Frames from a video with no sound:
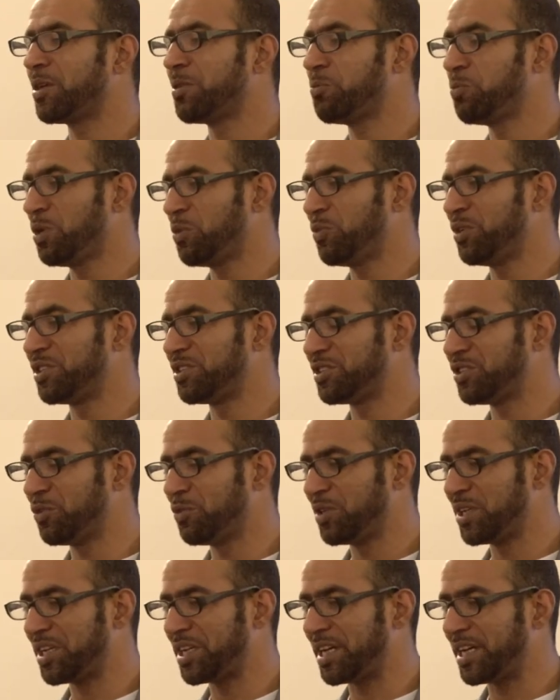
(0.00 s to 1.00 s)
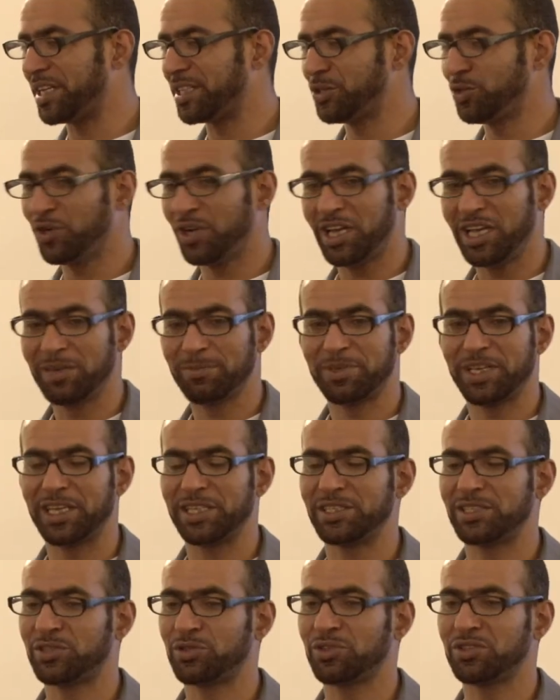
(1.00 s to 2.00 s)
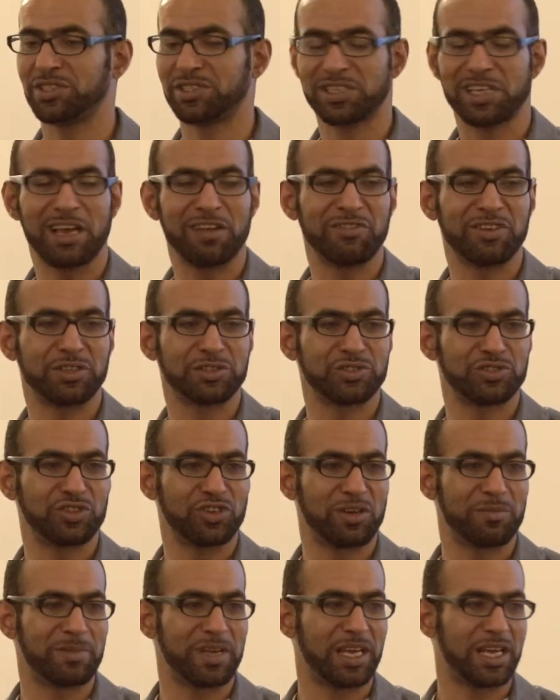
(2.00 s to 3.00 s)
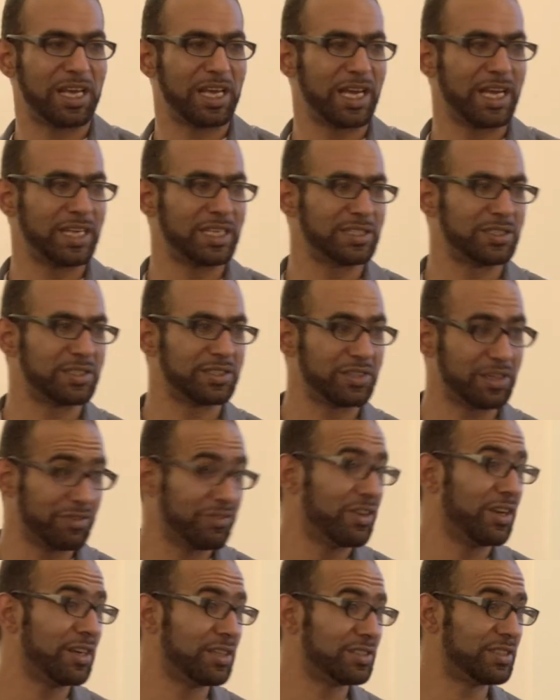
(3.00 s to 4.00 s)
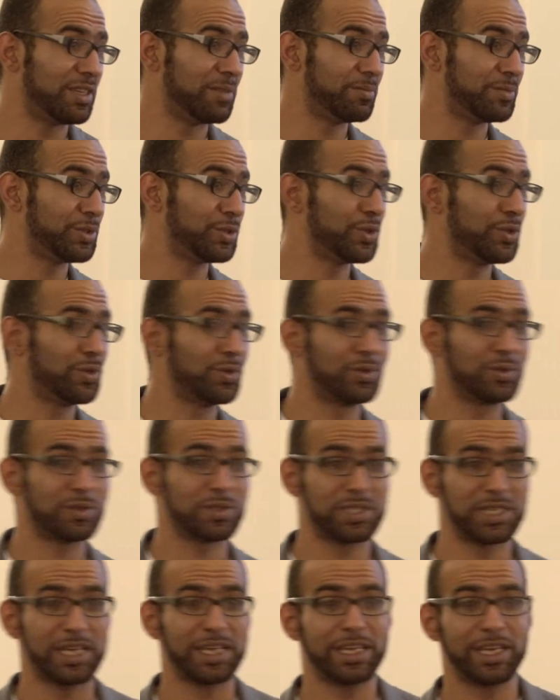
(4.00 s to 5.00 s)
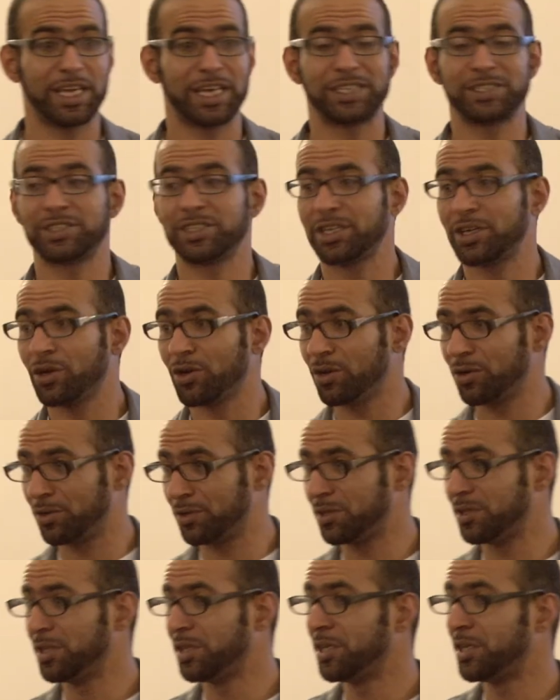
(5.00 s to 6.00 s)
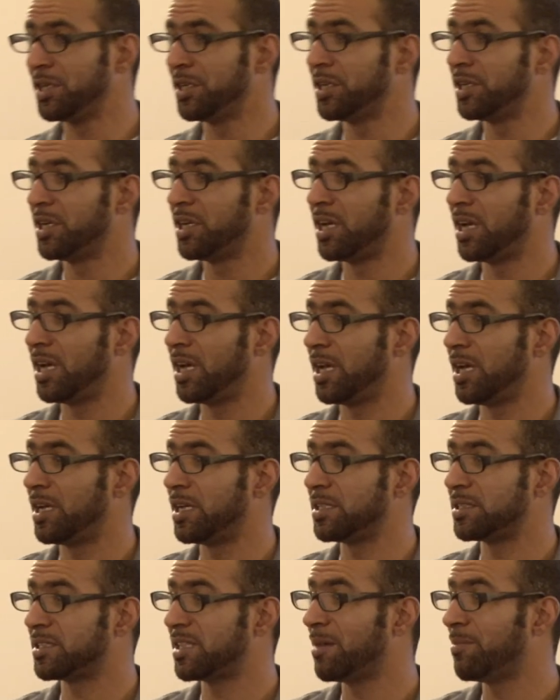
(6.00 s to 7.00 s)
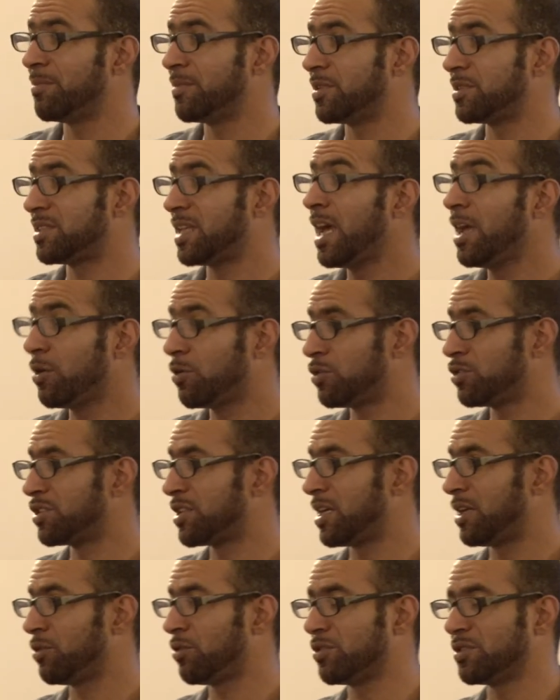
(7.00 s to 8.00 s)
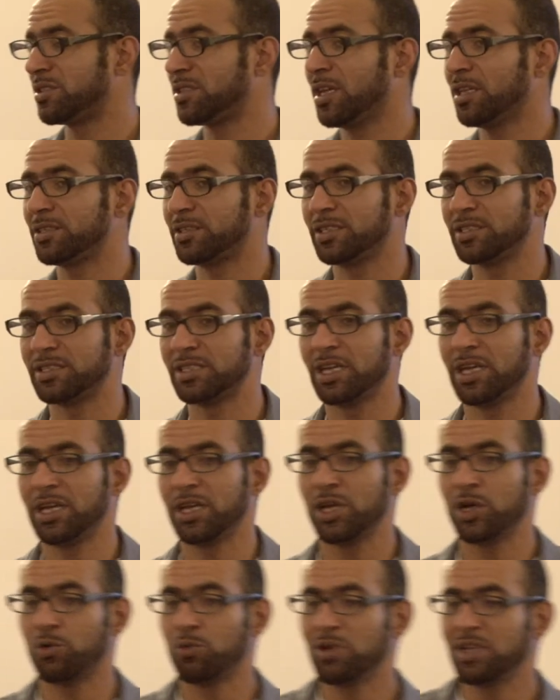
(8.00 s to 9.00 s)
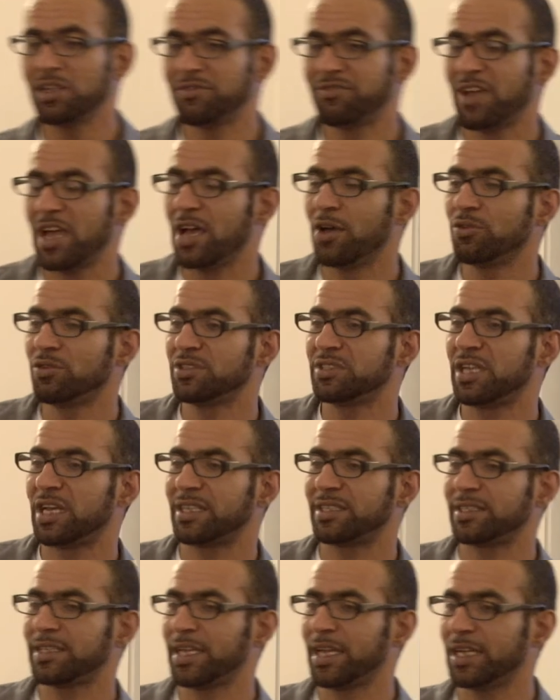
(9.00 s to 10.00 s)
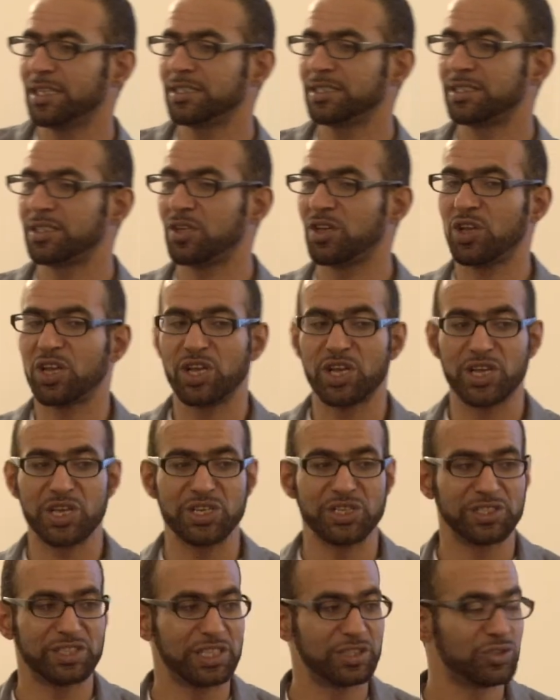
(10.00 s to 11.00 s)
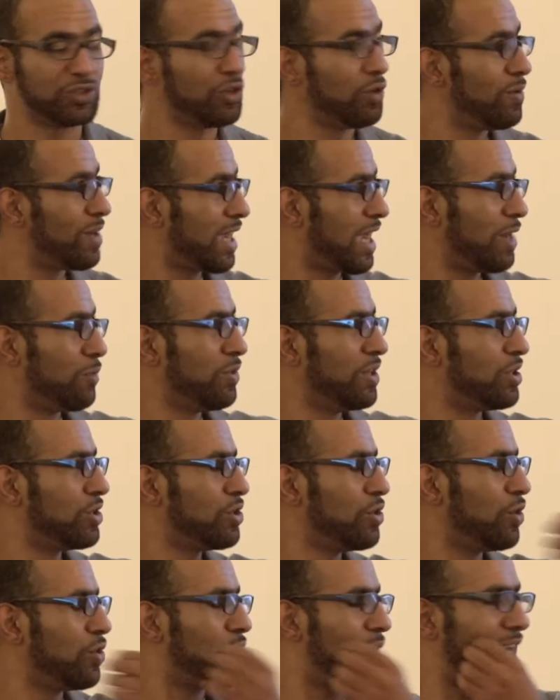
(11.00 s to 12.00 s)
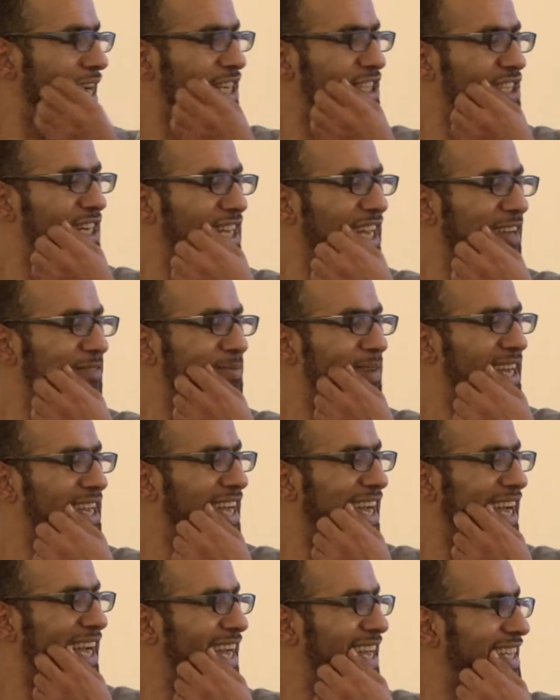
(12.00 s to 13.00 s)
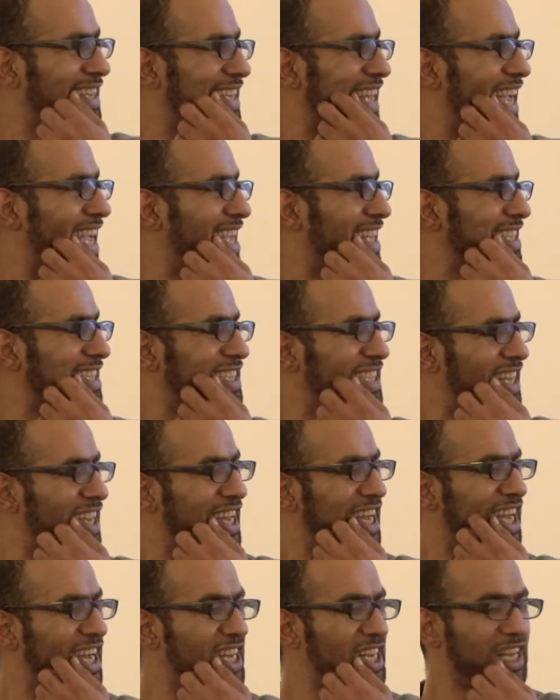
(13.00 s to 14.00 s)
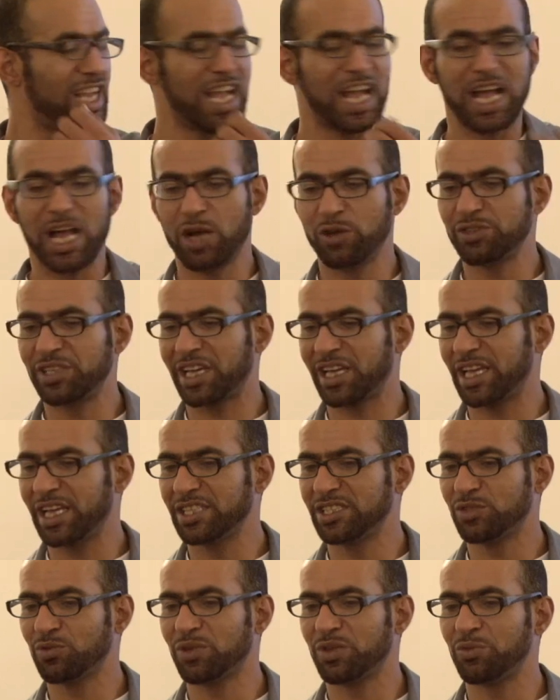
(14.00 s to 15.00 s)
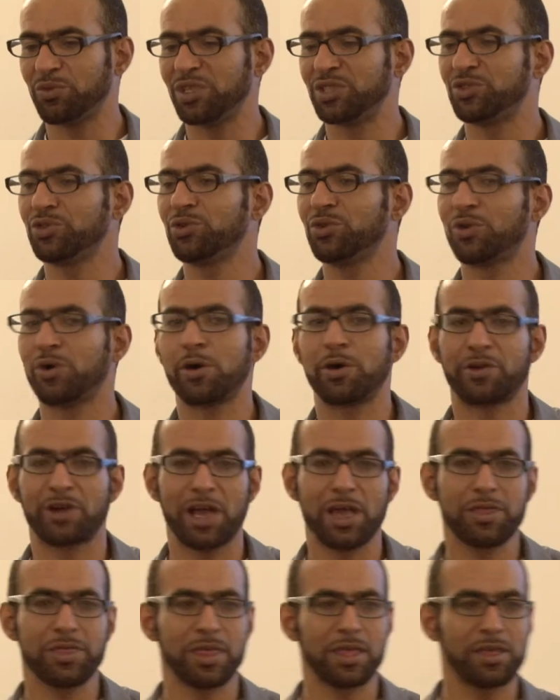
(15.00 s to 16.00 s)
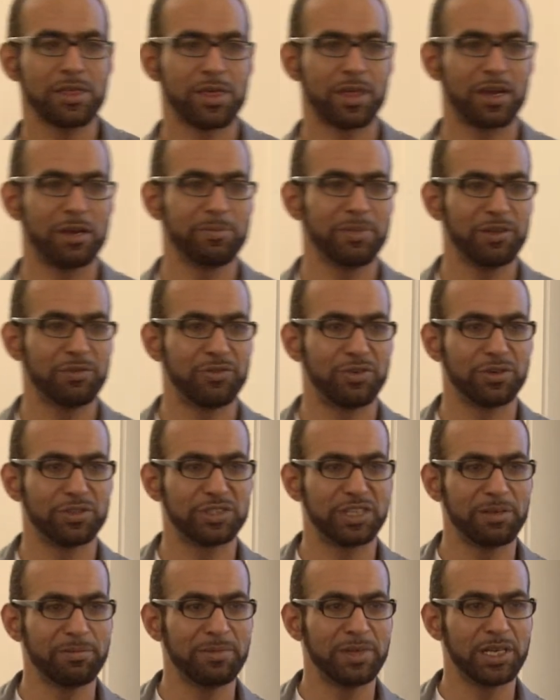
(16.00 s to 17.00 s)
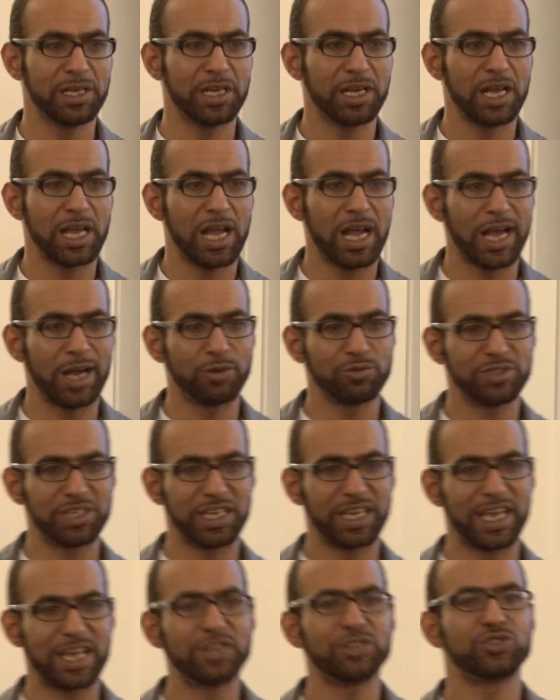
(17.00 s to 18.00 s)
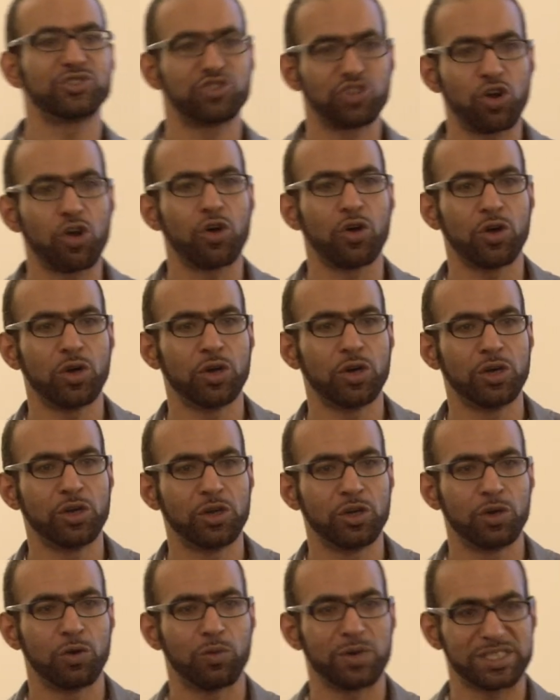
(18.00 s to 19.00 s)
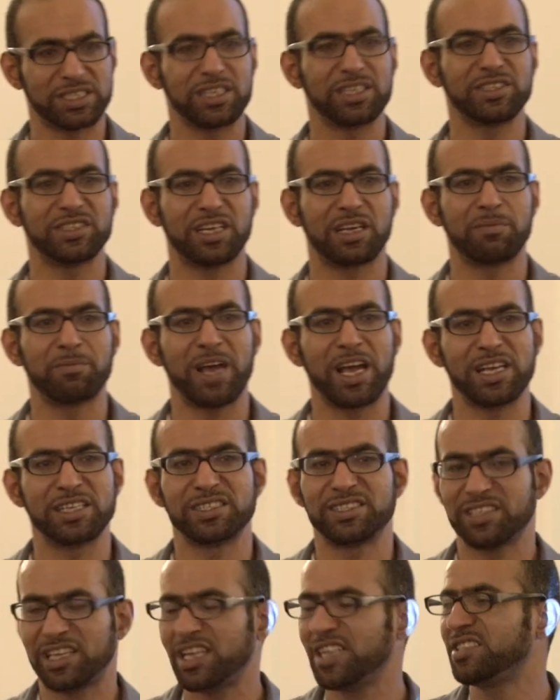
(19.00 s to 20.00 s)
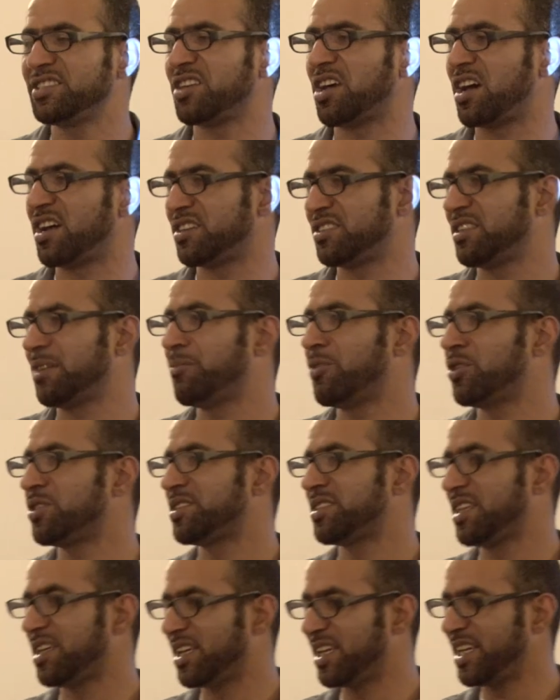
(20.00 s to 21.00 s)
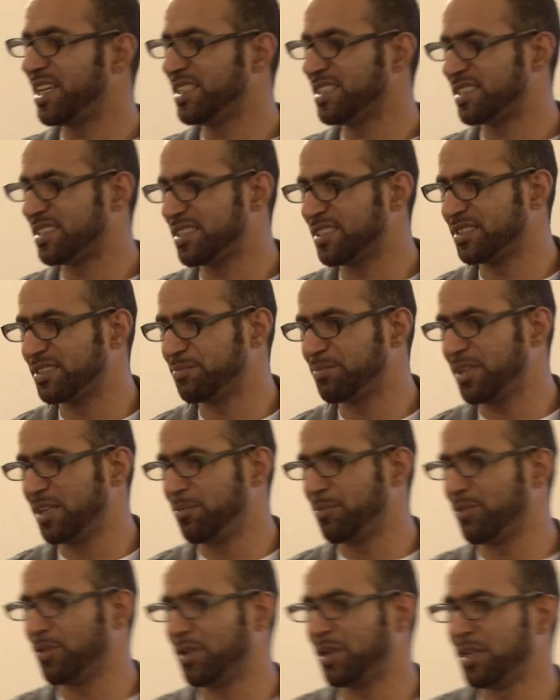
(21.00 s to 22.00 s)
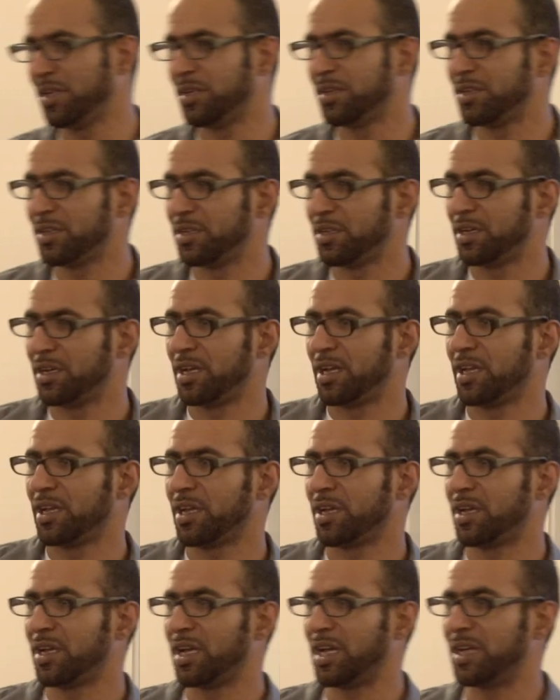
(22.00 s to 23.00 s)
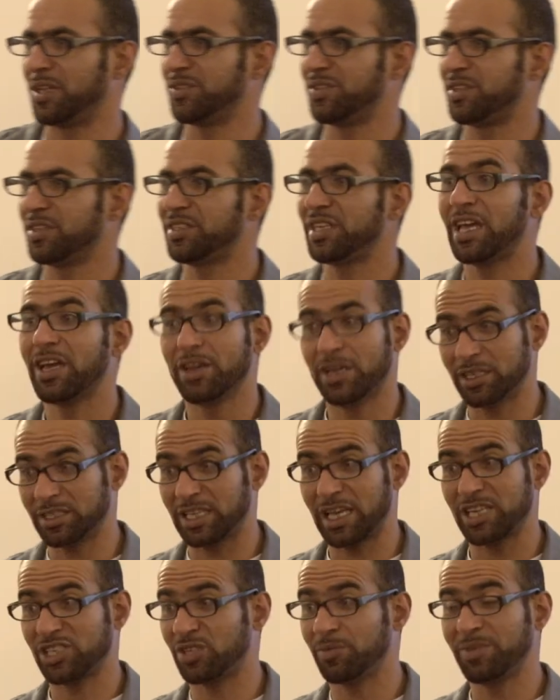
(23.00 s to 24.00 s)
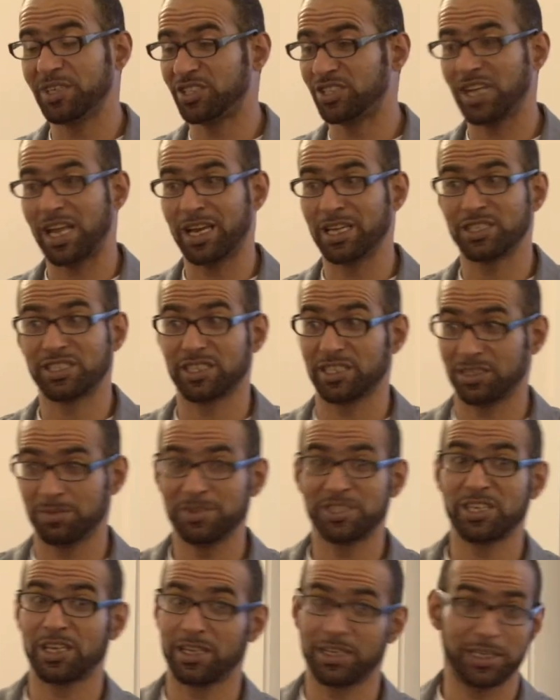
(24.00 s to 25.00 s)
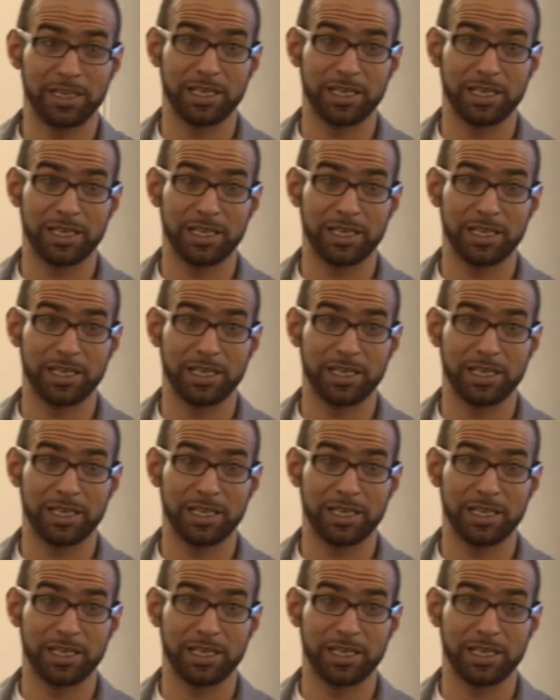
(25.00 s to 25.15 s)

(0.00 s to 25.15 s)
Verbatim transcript: we were doing to help kids to discover trauma and refer them to psychiatric or uh, some psychological consultants. We found that kids in the drawing, I will show actually by, uh, at the end uh, how the kids, when we do writing therapy for them, how they can draw what's in their minds. Kids are the most innocent people. And they cannot actually be challenged, especially in